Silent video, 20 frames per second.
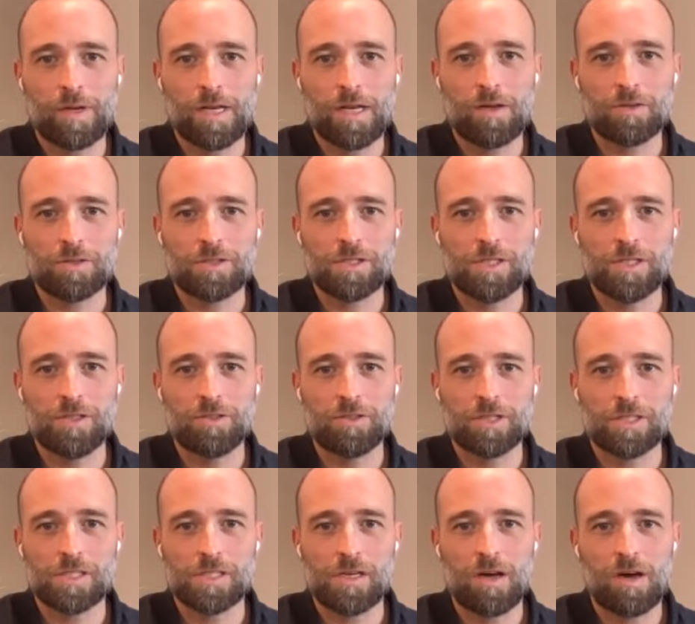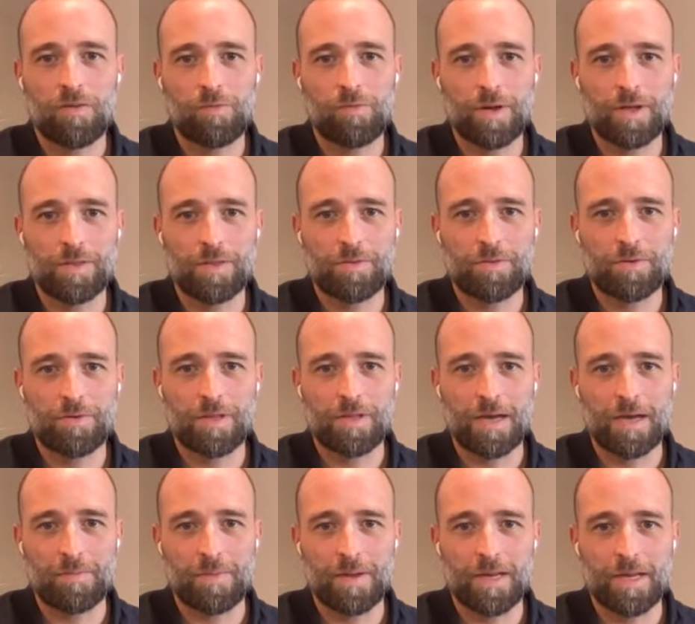We lost you just halfway through
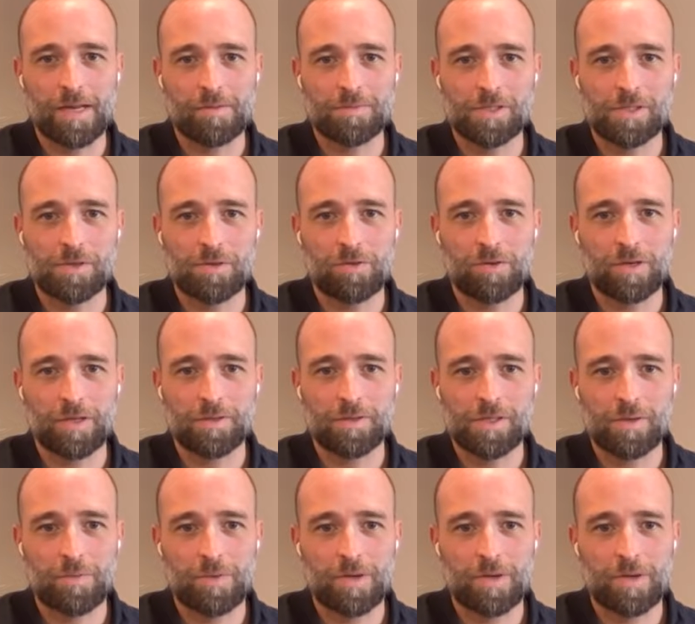that, mate. I'm sorry. So